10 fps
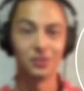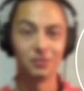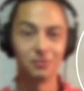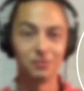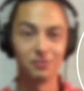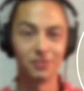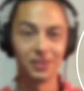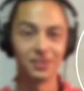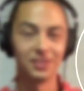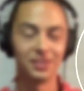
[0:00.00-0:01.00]
your
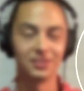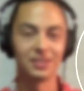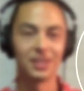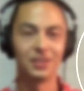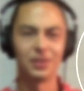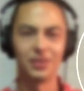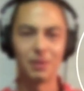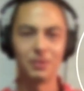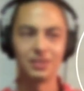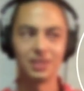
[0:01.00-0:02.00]
fingernails. Now
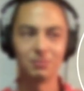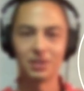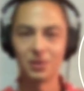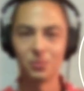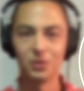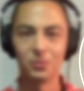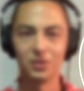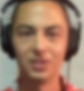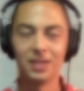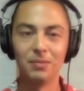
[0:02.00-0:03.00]
that might seem like a weird
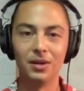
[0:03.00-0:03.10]
one,